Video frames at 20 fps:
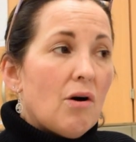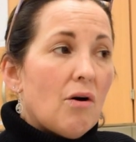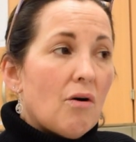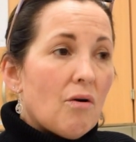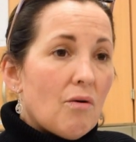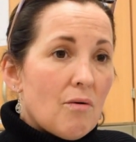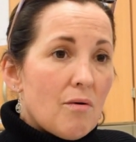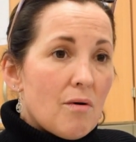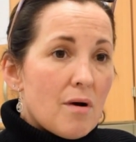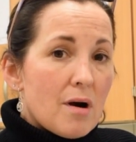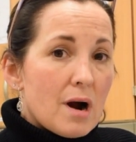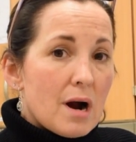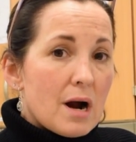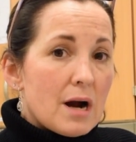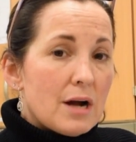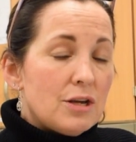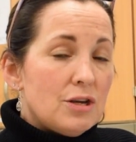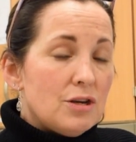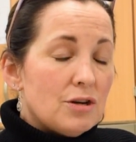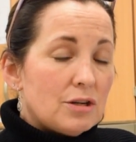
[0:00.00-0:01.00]

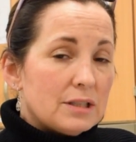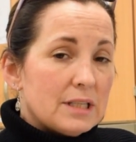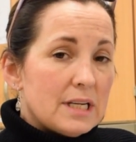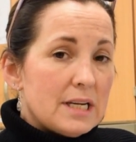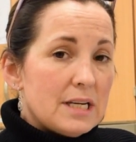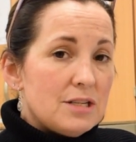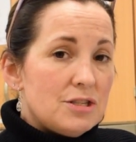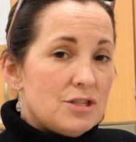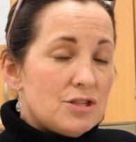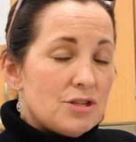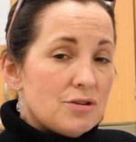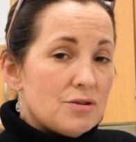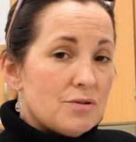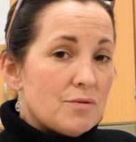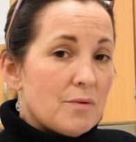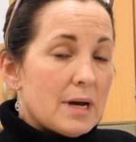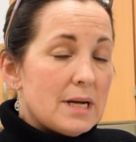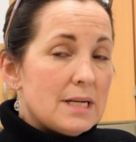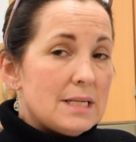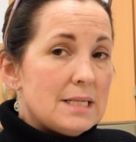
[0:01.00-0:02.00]
or you'll need
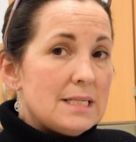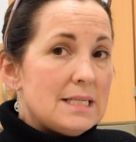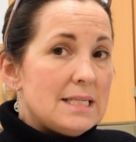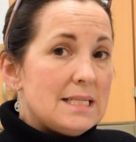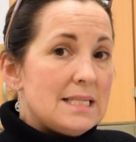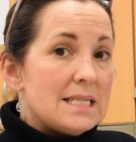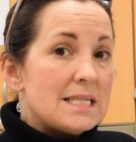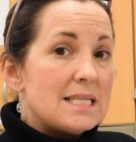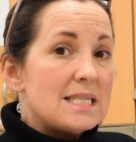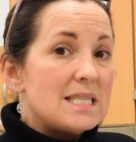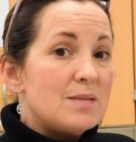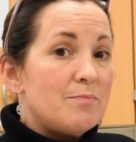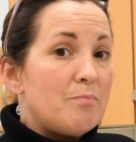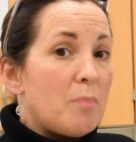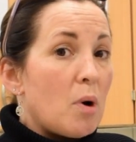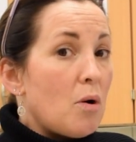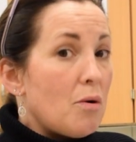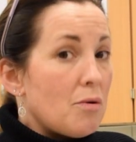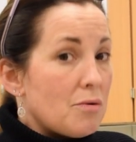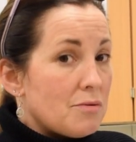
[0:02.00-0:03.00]
to
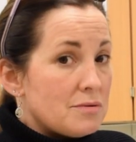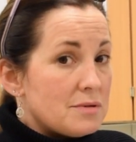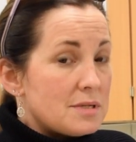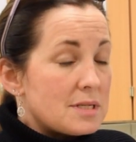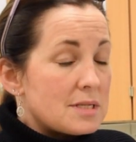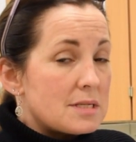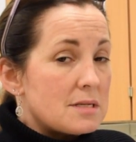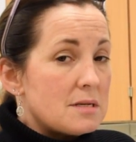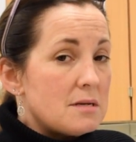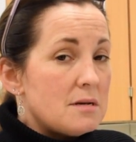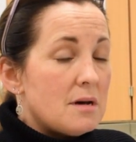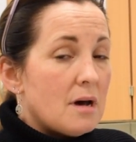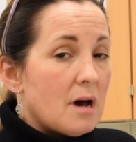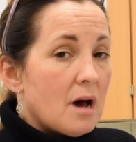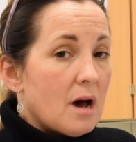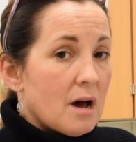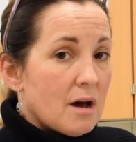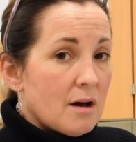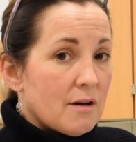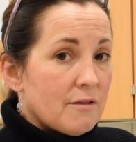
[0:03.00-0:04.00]
dispose
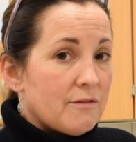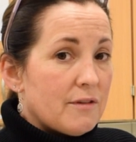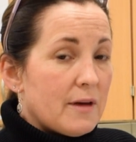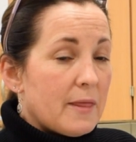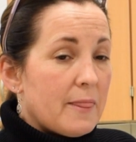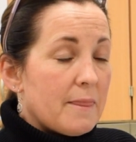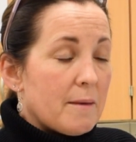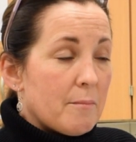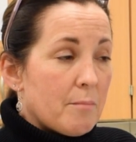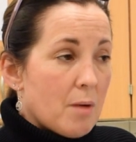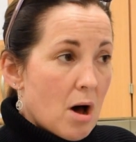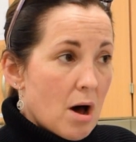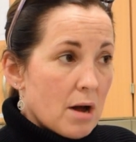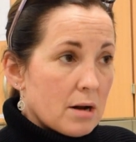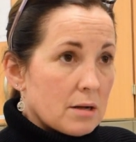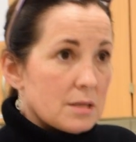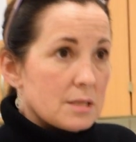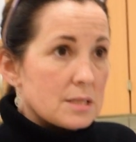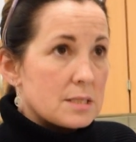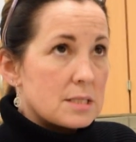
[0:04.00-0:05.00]
of the
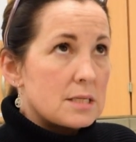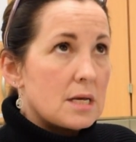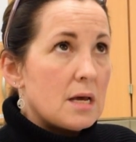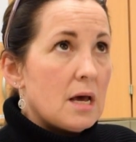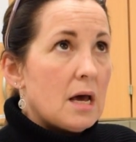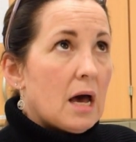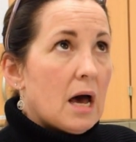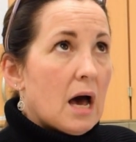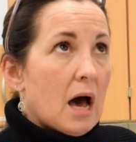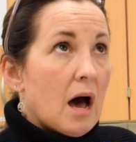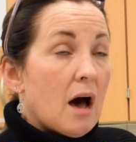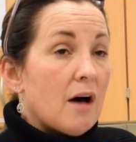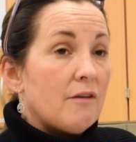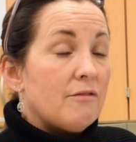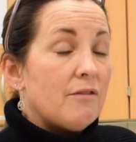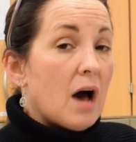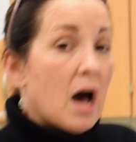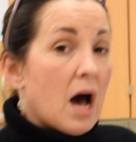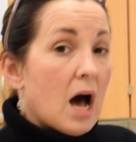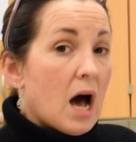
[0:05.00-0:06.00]
bottles of
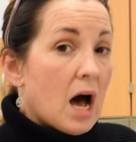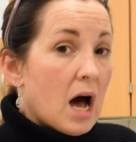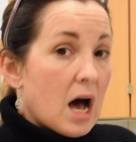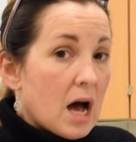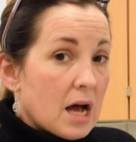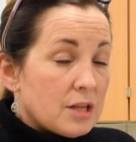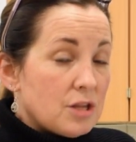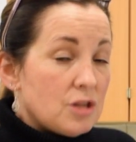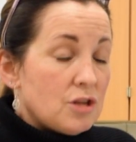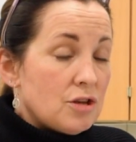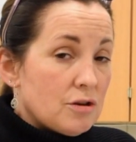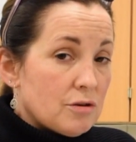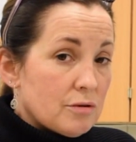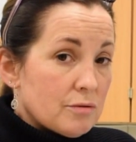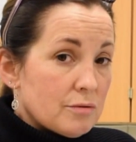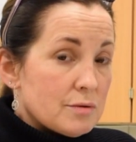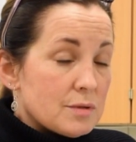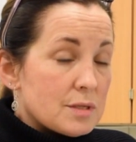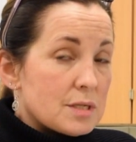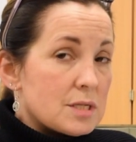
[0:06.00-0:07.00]

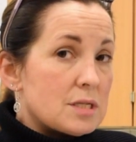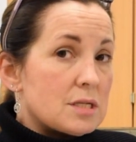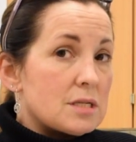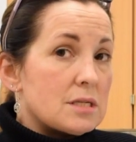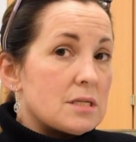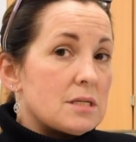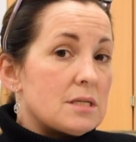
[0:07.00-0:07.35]
unused